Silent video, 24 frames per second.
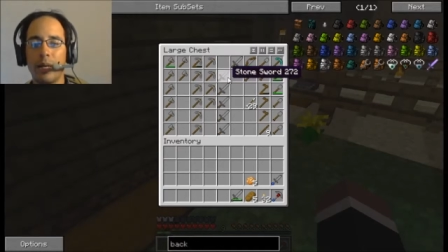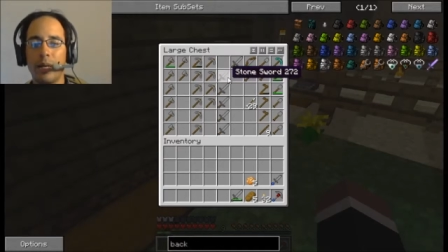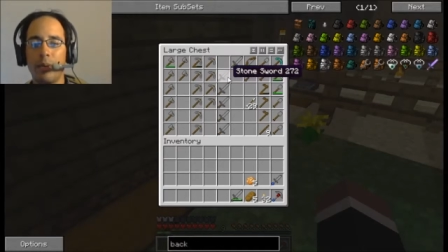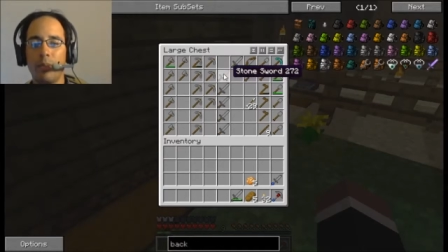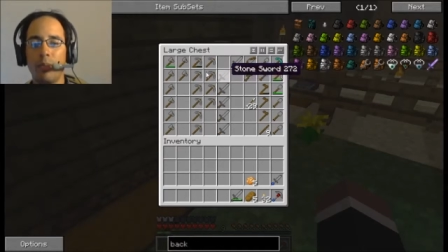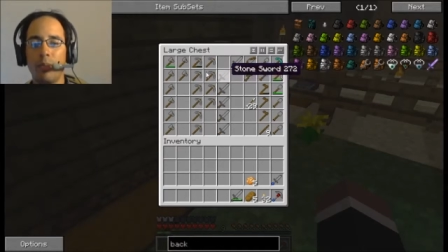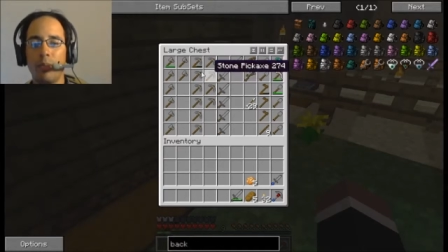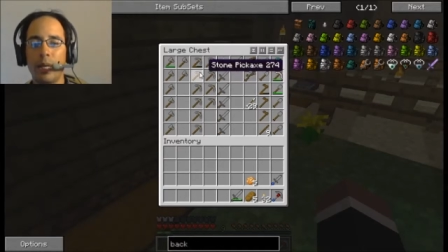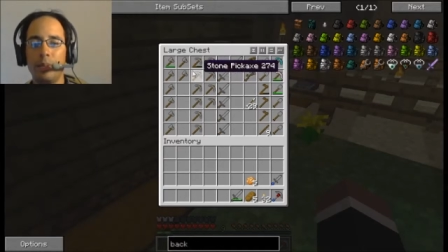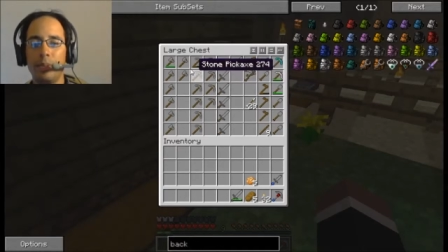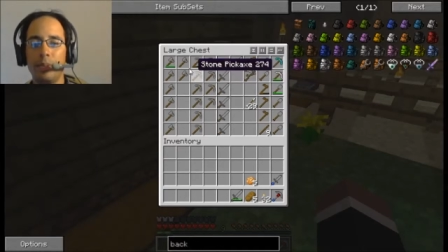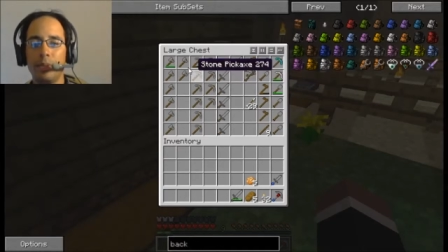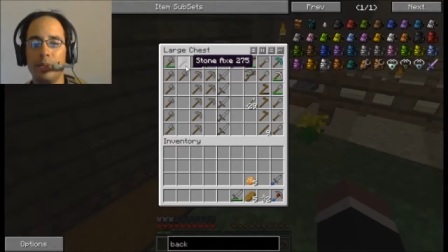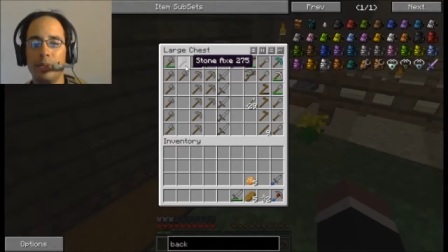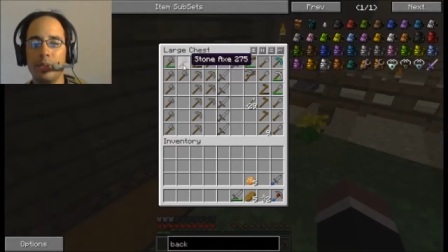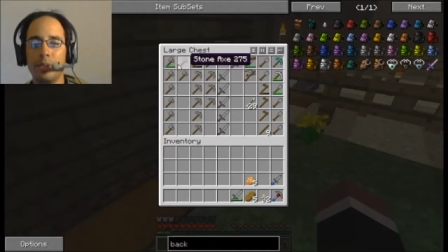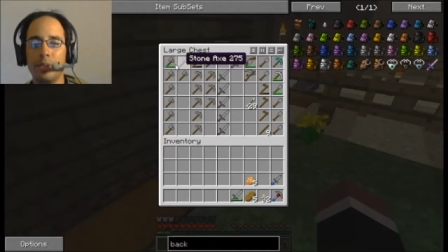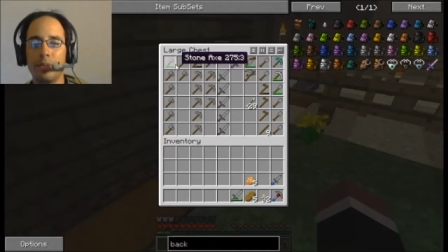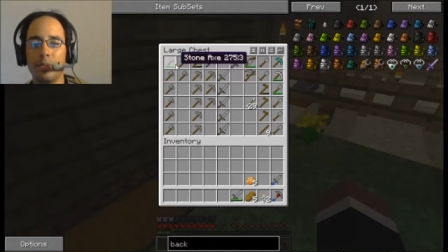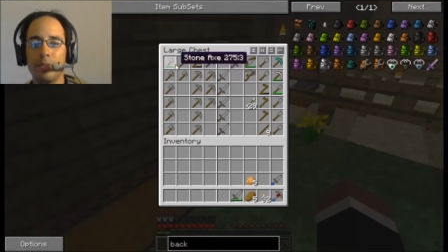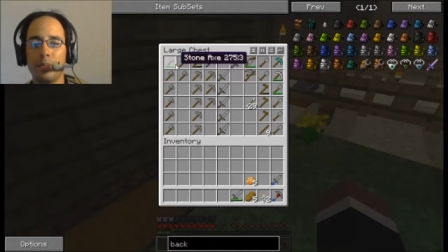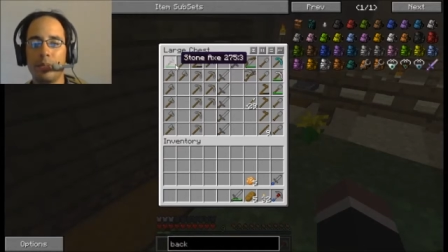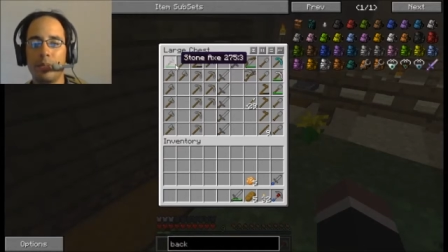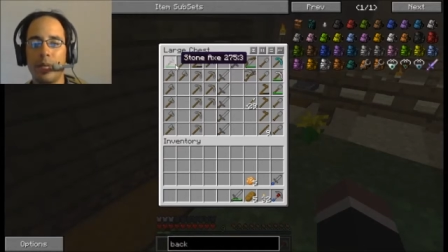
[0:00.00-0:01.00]
I got
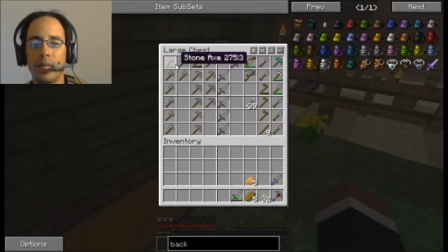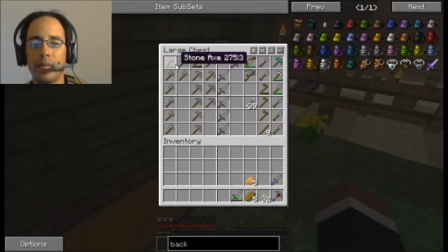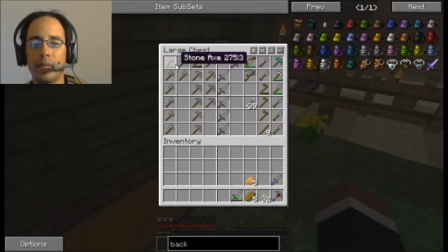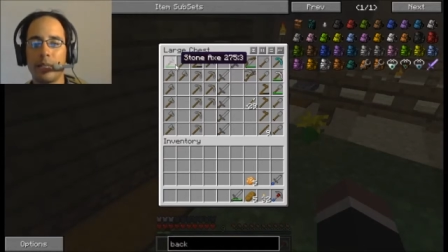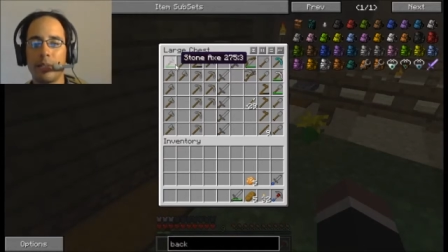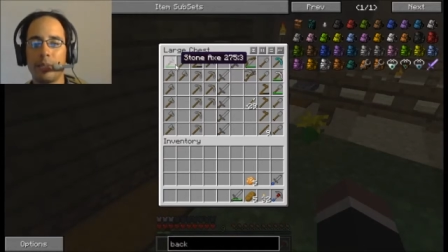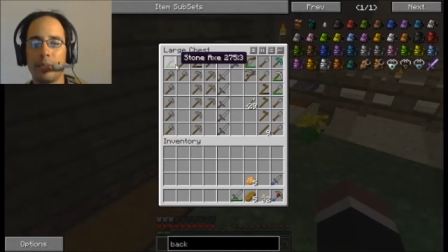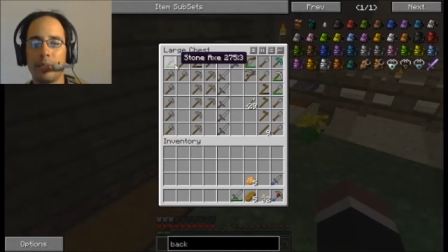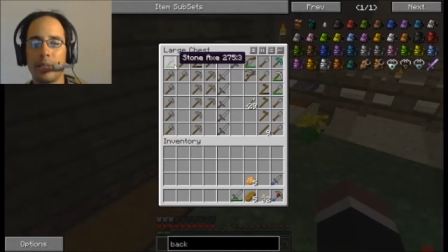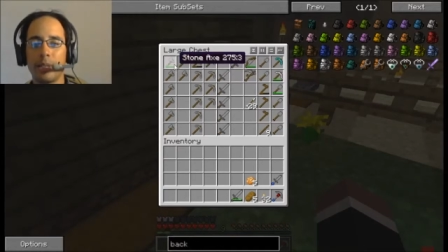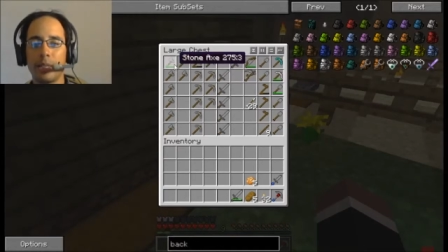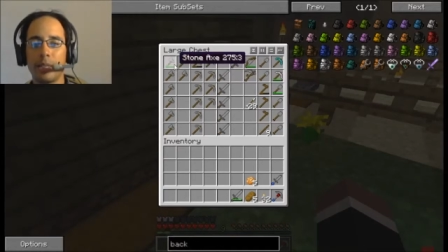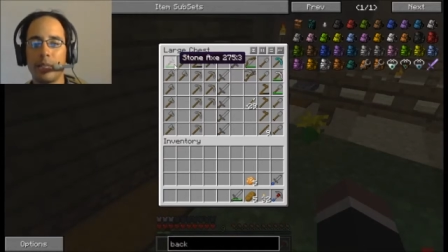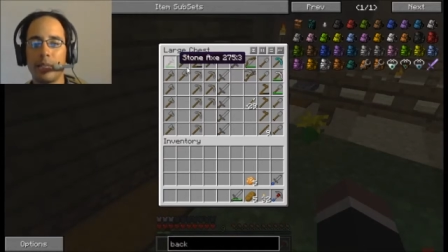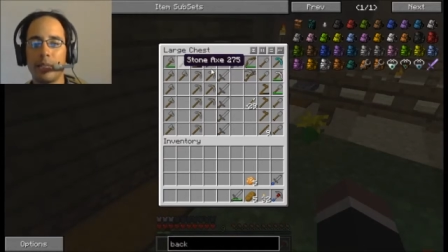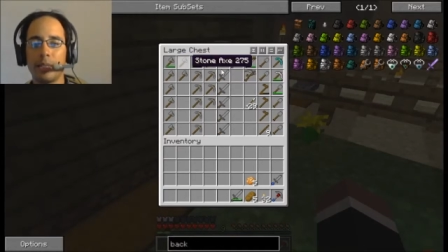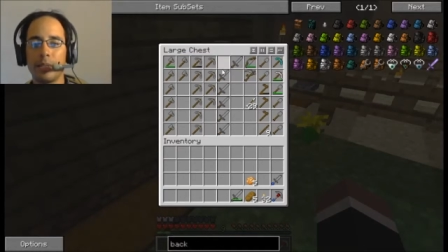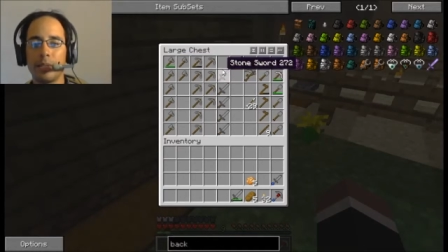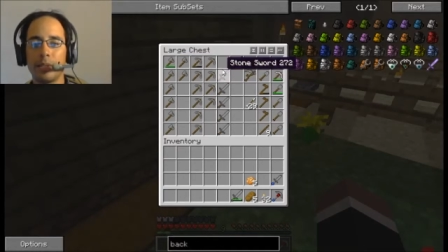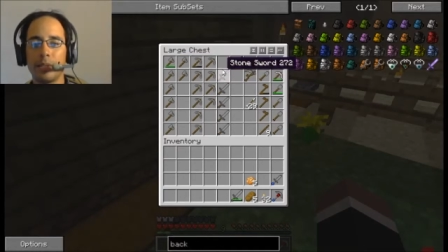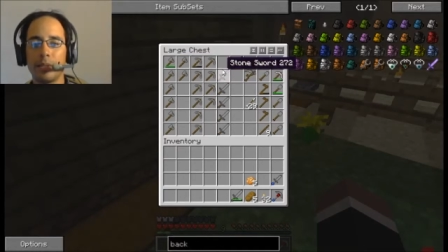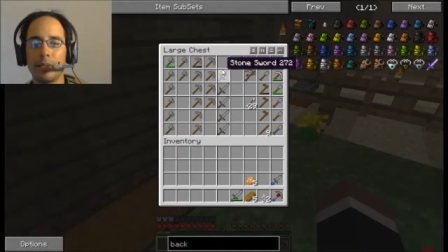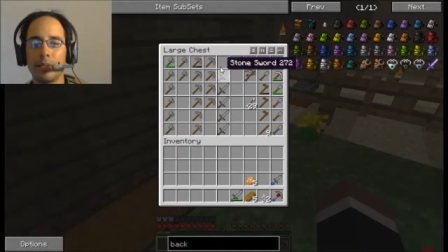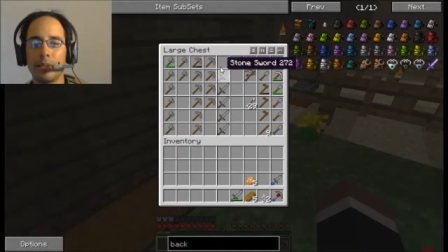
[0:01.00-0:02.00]
weapons for backup, I
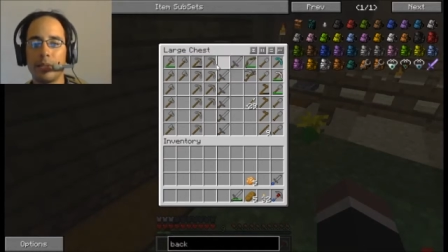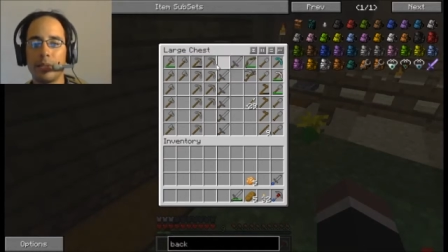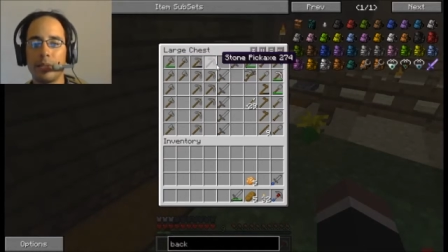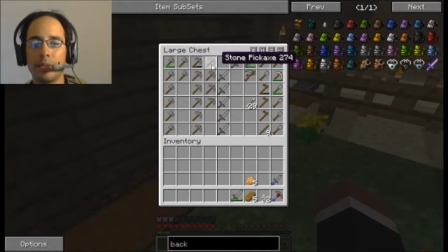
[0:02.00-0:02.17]
guess.